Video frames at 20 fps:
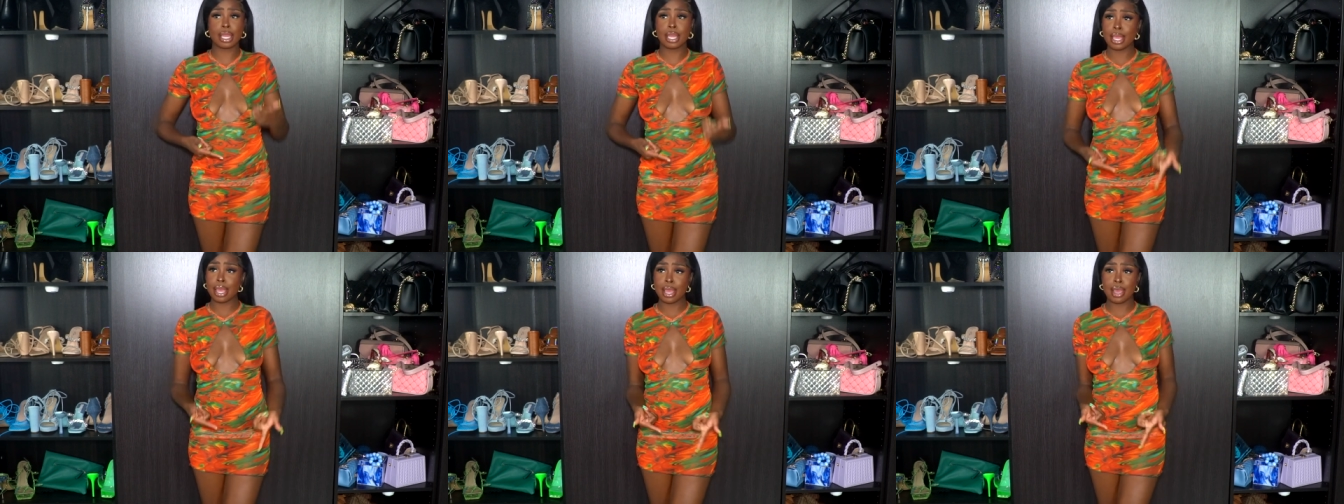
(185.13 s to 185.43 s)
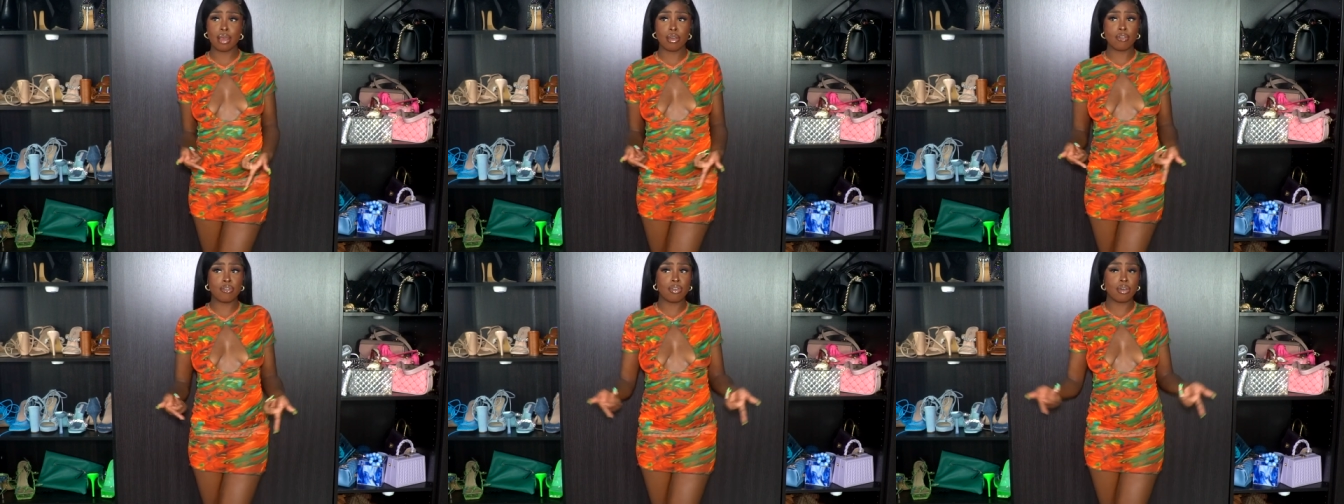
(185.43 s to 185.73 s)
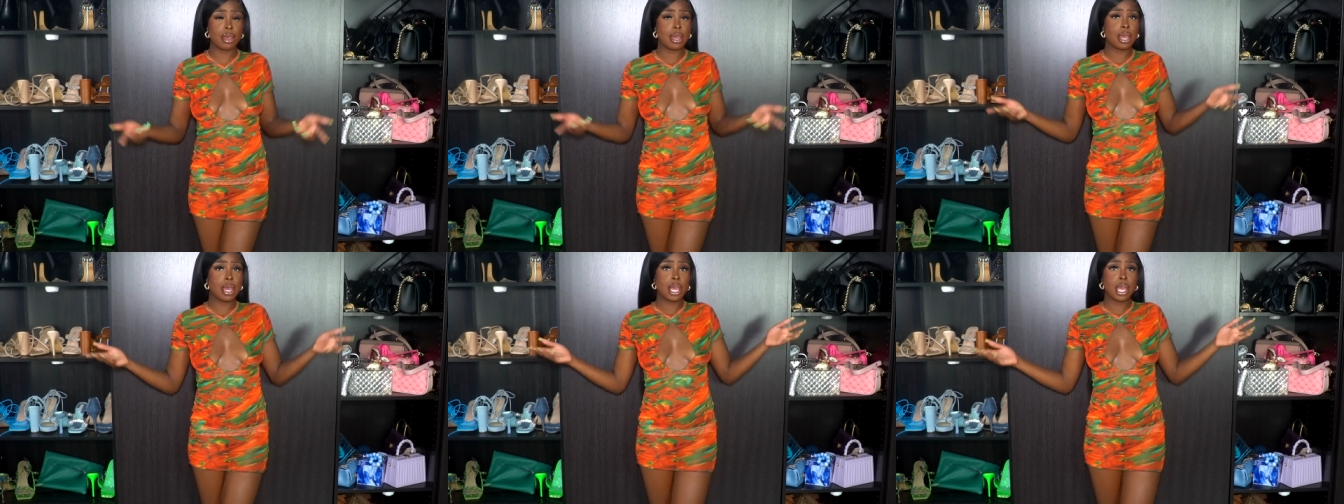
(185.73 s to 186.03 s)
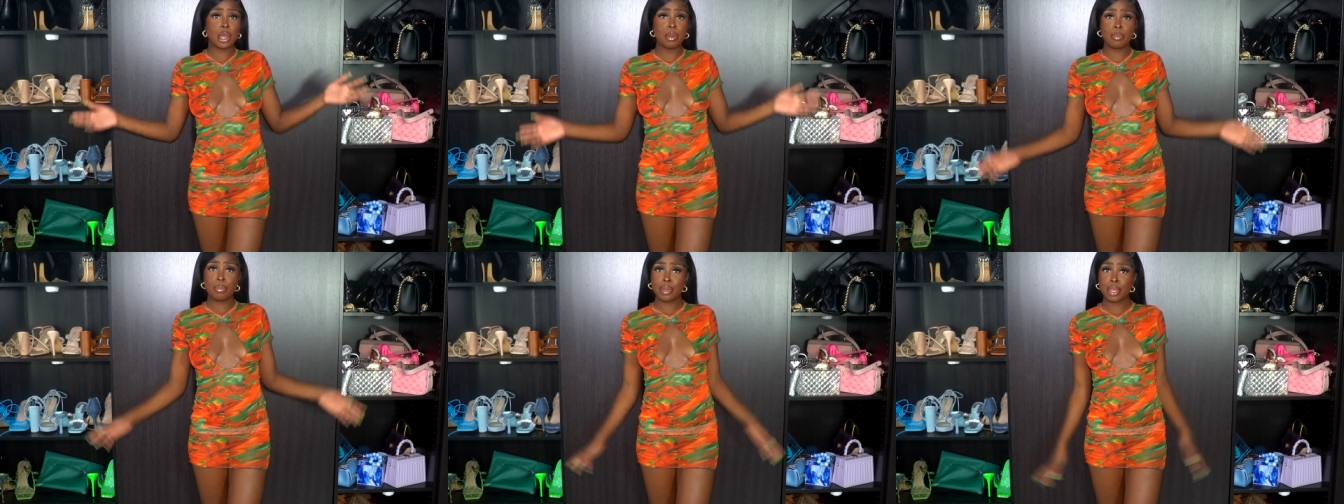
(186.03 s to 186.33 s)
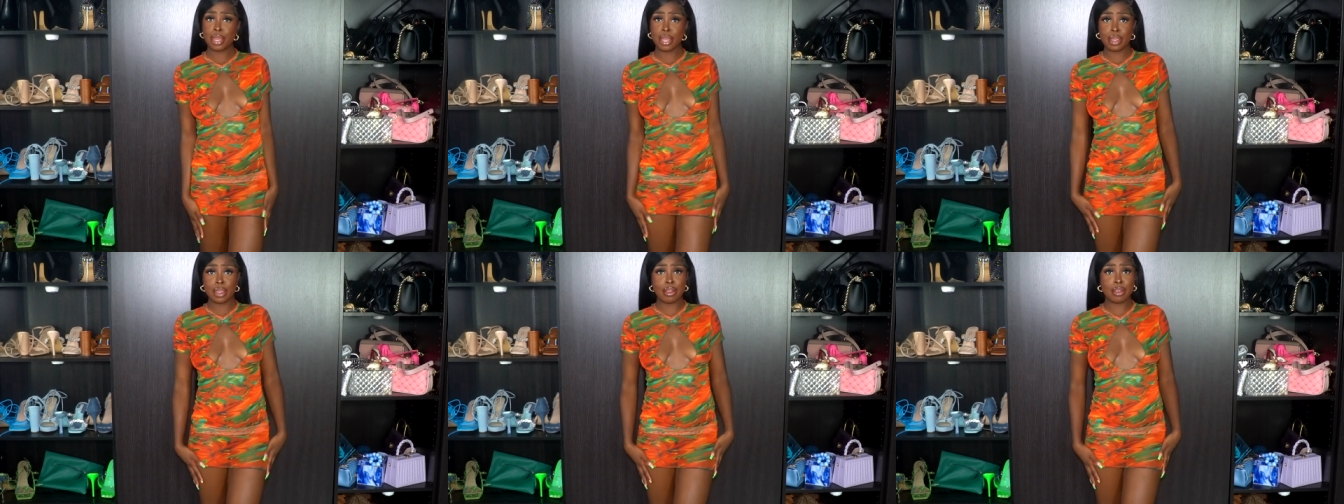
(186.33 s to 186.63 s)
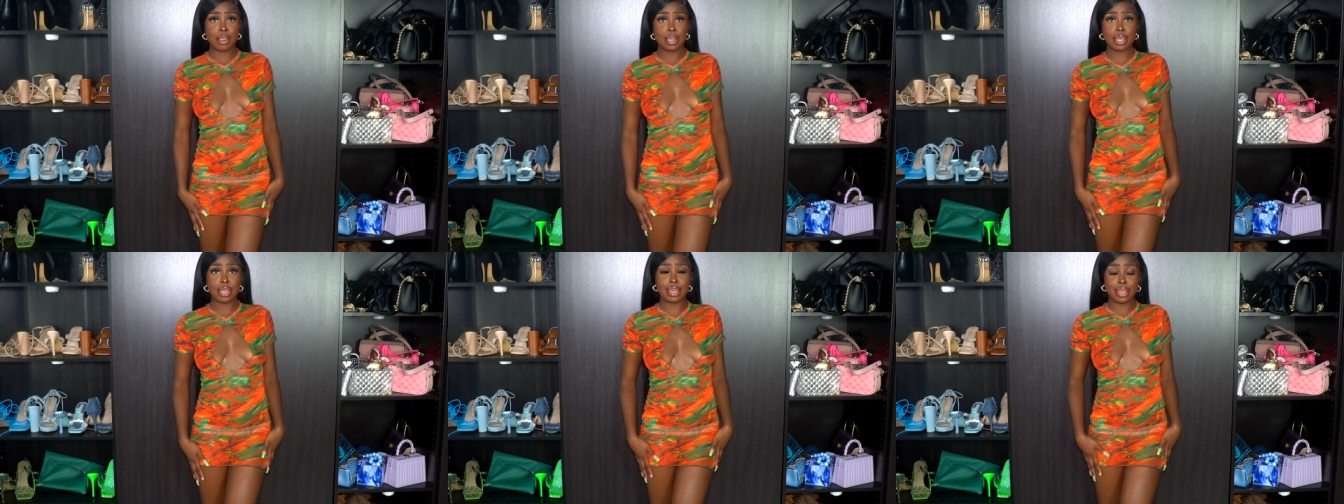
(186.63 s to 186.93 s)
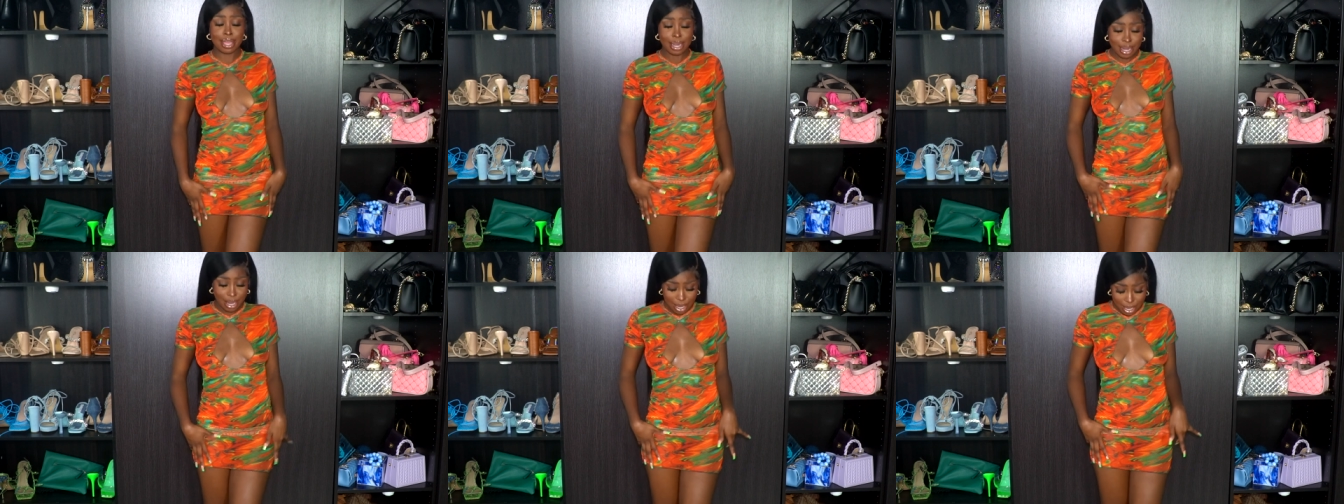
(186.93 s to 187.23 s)
give,
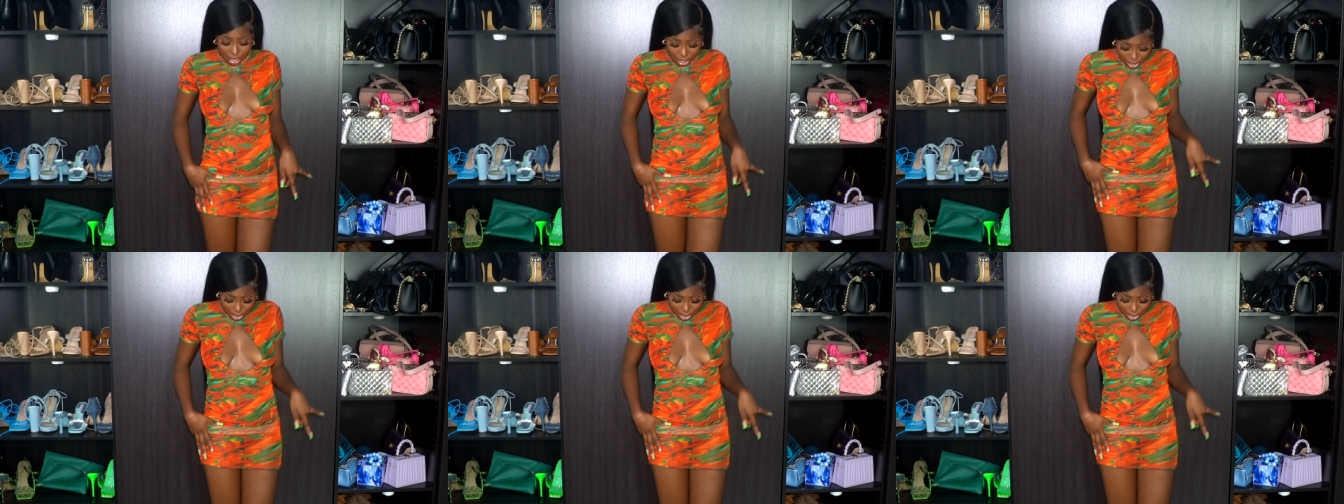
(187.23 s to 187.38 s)
period.